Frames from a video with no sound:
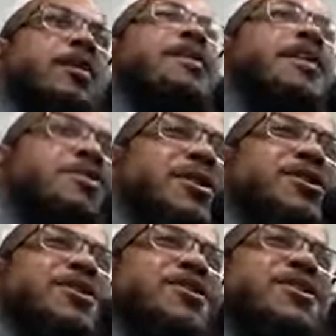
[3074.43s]
Uh, last
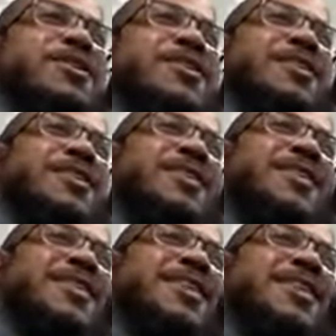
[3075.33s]
question, inshallah.
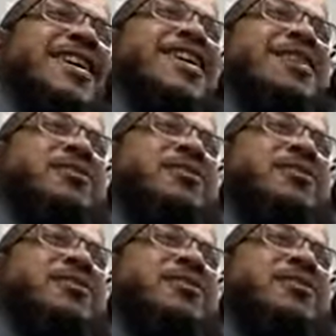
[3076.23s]
Aina,